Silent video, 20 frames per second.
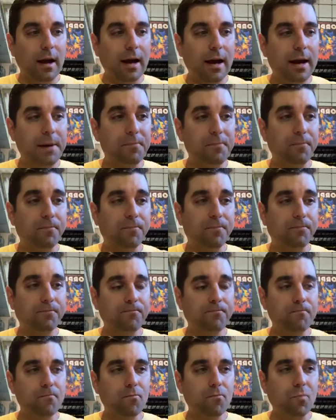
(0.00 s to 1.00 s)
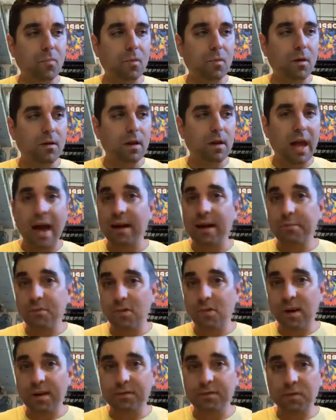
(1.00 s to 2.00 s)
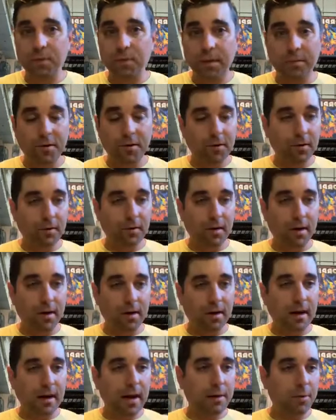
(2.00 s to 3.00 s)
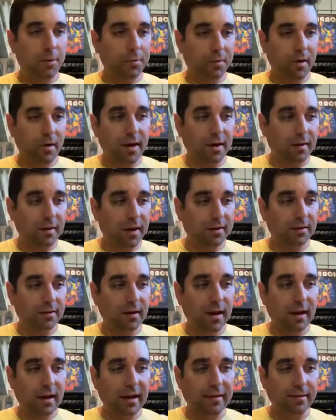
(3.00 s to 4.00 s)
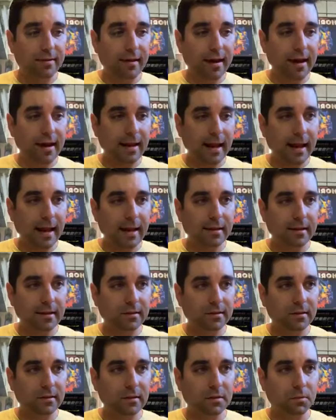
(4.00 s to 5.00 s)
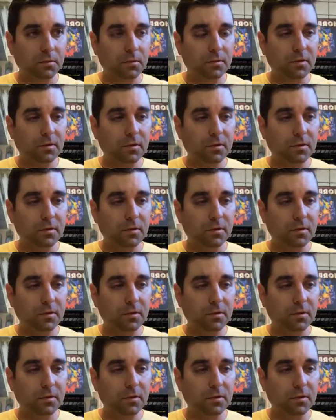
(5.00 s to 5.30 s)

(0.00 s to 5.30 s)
Adam Graves, my brother-in-law, and I were playing last night at that, and it seems